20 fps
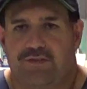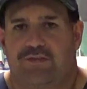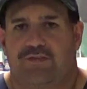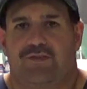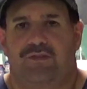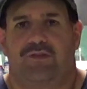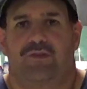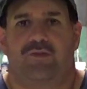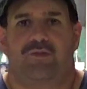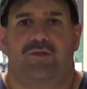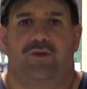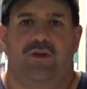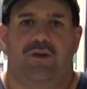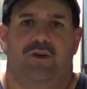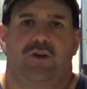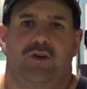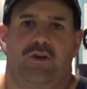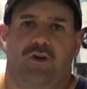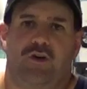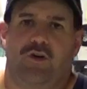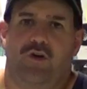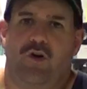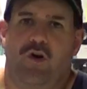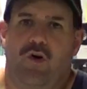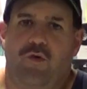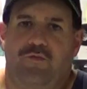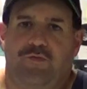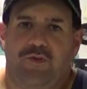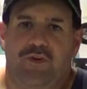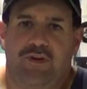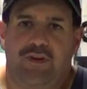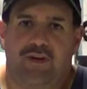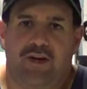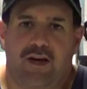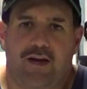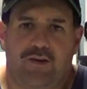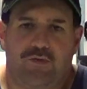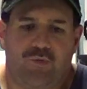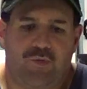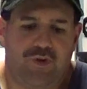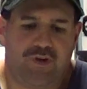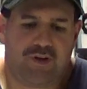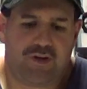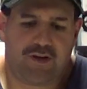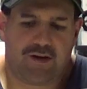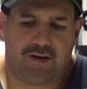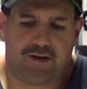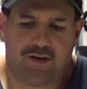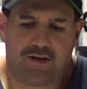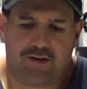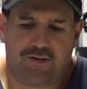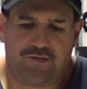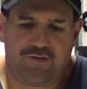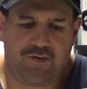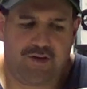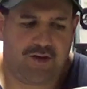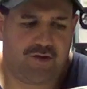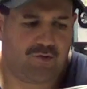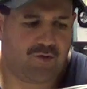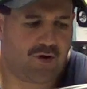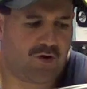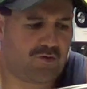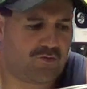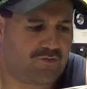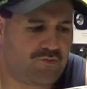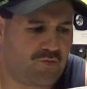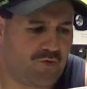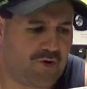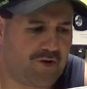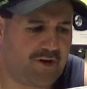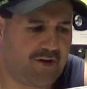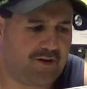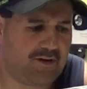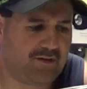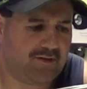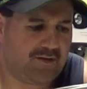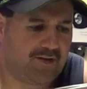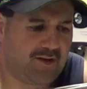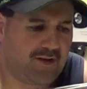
So hopefully, guys, we can get a nice video out for you,